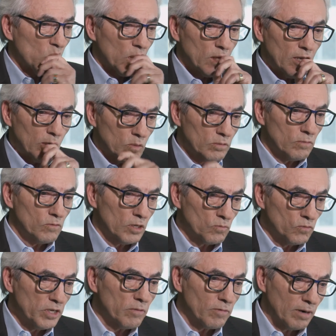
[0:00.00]
that what
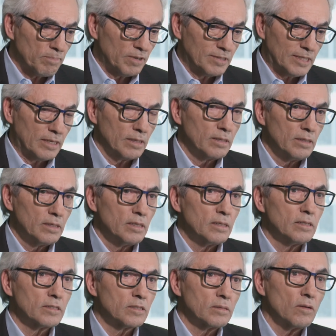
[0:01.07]
we represent
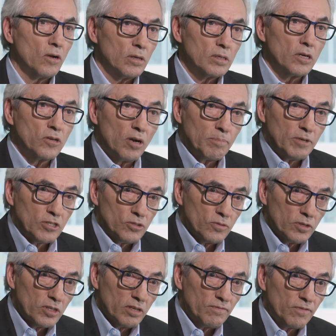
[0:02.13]
is an
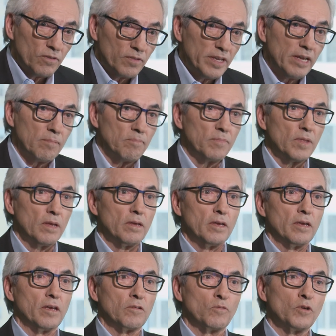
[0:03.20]
opportunity for them.
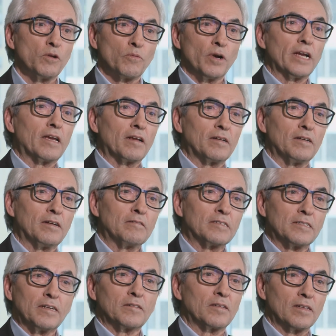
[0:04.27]
And we
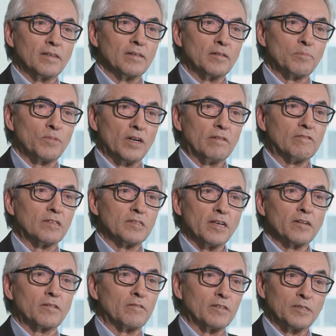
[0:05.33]
recognize that the private
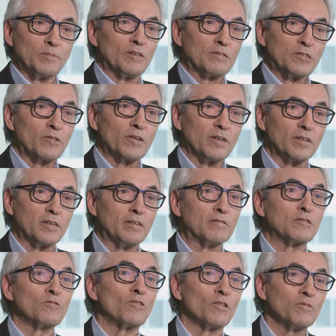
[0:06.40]
sector is about certainty.
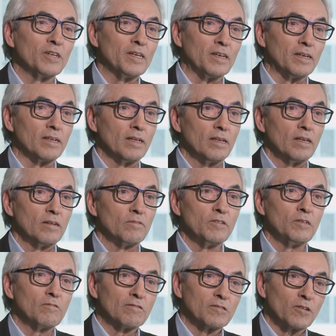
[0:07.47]
So are we.
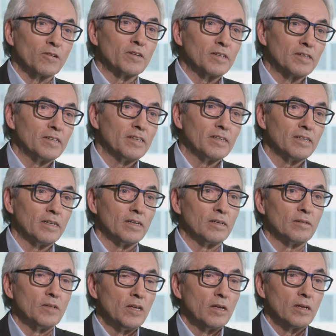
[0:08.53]
We know certainty,
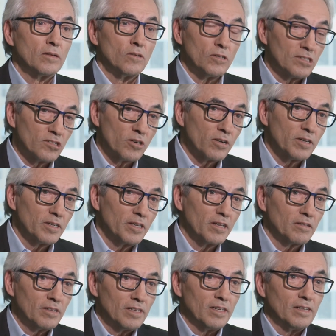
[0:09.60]
uh,
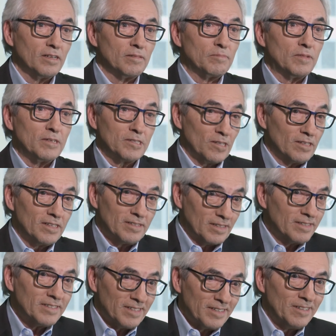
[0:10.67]
uncertainty uh, is a,
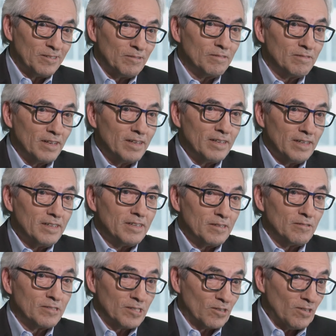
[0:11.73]
you know,
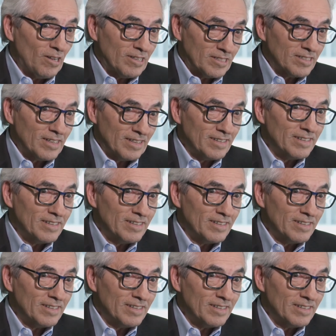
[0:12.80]
there's a cost